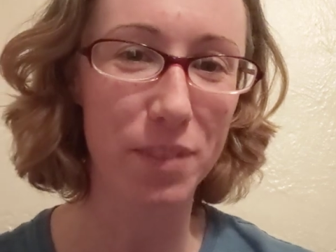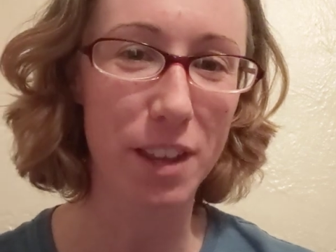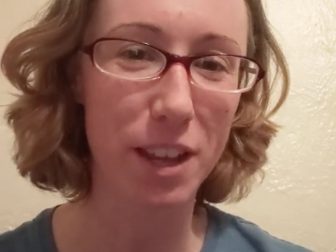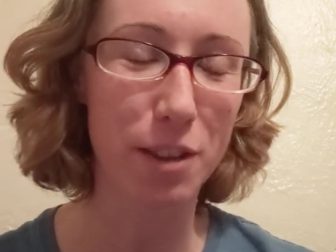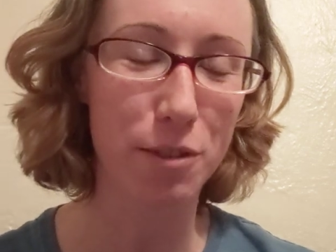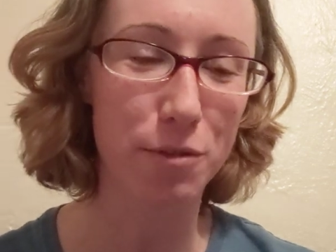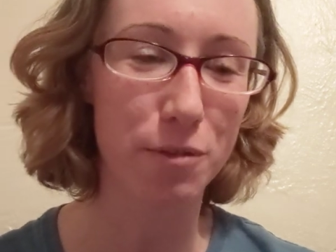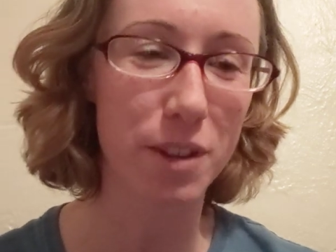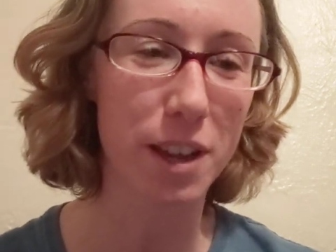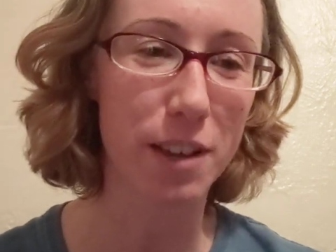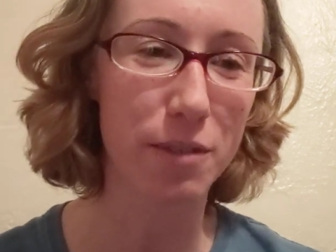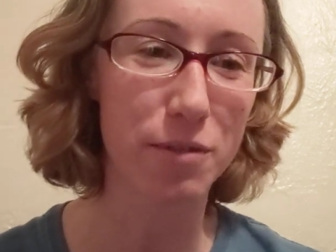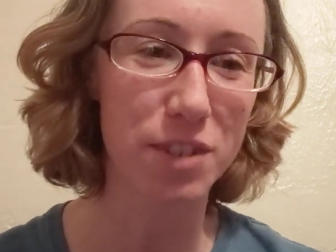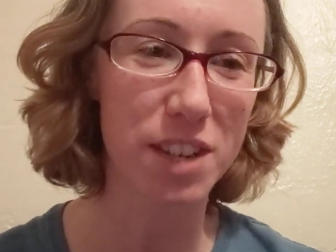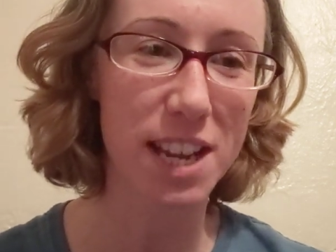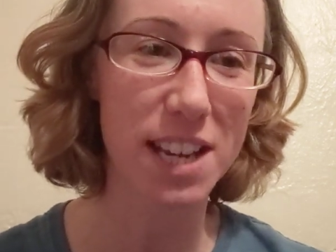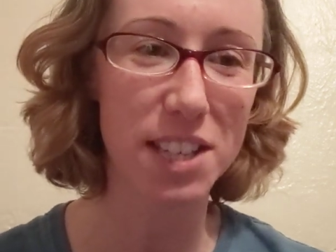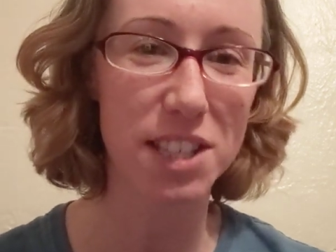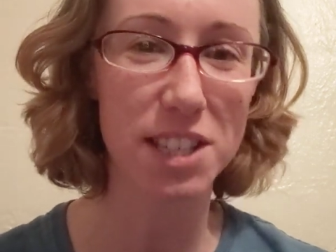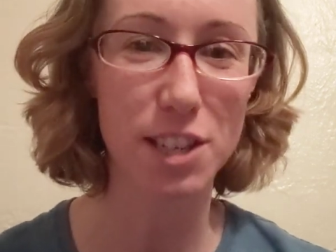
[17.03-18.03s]
I've
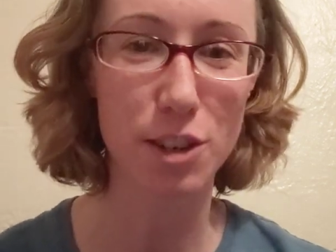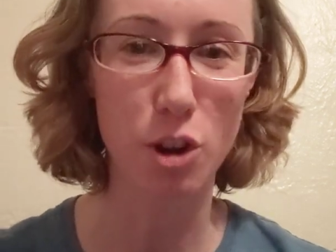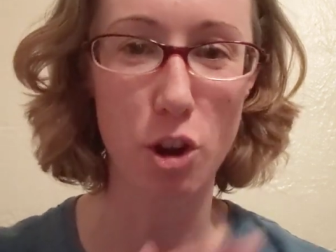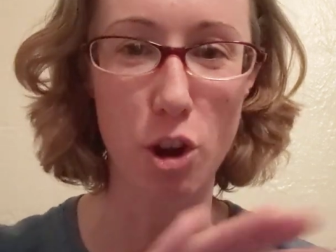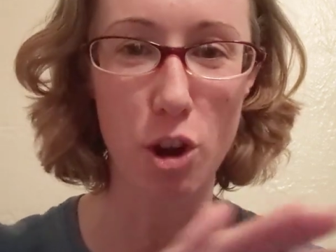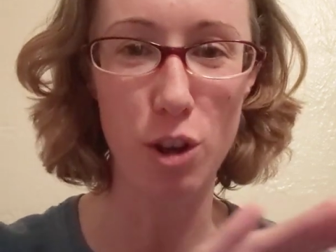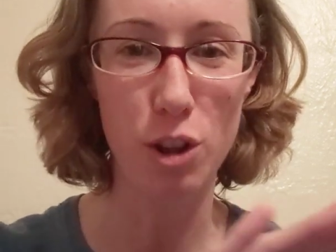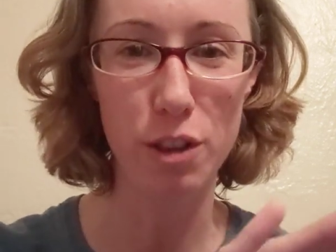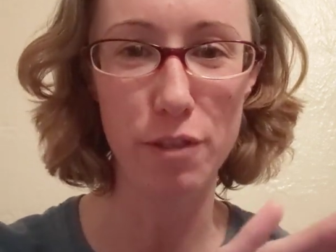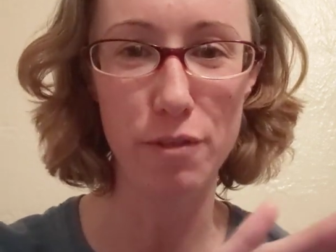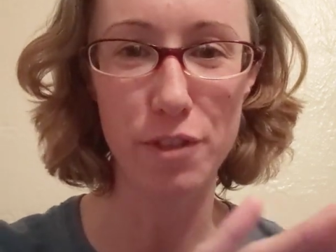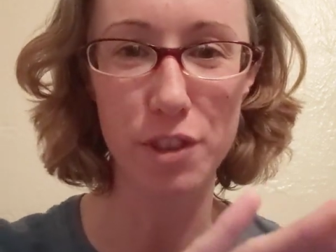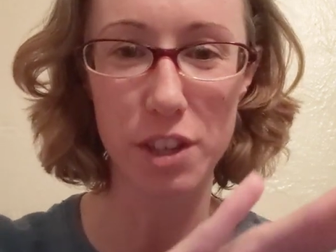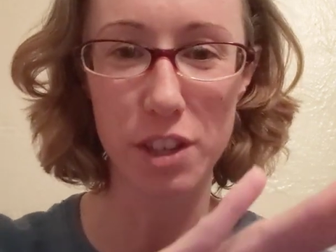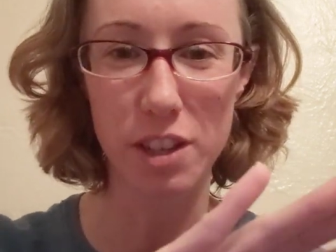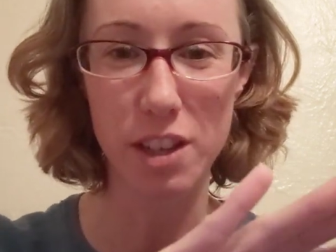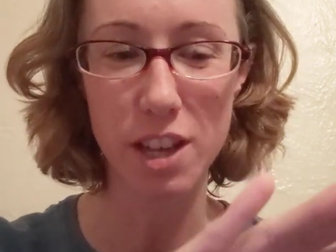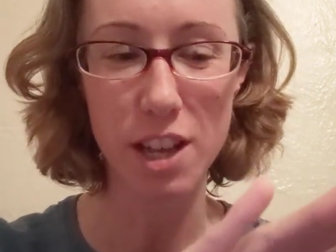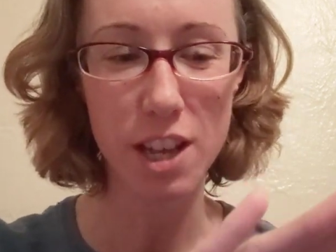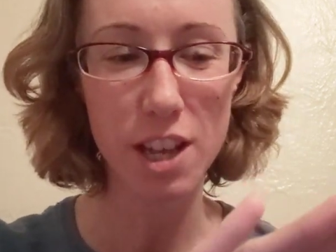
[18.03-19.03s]
tasted all of the